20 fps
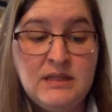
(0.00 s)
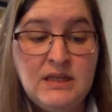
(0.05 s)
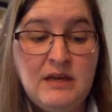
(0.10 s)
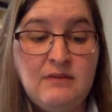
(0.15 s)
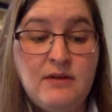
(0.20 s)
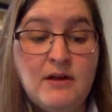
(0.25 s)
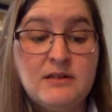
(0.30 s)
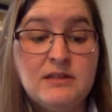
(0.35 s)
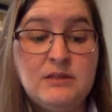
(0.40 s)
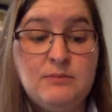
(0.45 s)
gave
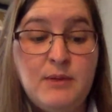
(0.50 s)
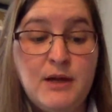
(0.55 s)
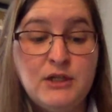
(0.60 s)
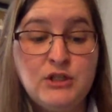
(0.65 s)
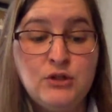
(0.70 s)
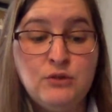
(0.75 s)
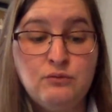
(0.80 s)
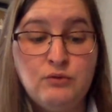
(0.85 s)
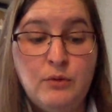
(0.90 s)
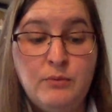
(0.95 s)
out
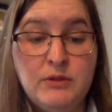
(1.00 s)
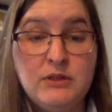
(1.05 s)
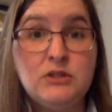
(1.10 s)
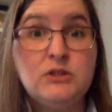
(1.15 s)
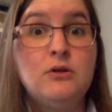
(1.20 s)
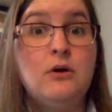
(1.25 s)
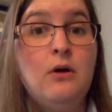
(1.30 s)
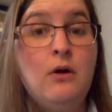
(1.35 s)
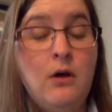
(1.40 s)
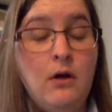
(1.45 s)
special ribbons
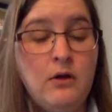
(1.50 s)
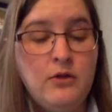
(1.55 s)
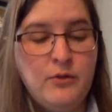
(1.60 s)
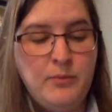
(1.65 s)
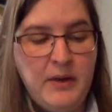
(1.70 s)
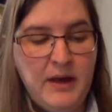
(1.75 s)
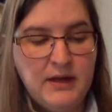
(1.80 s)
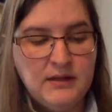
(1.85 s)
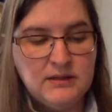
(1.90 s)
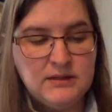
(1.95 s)
to all the
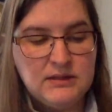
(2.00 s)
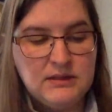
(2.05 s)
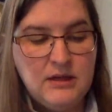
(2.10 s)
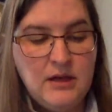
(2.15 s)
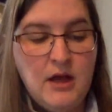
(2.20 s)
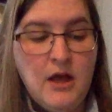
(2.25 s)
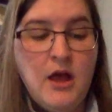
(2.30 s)
pets.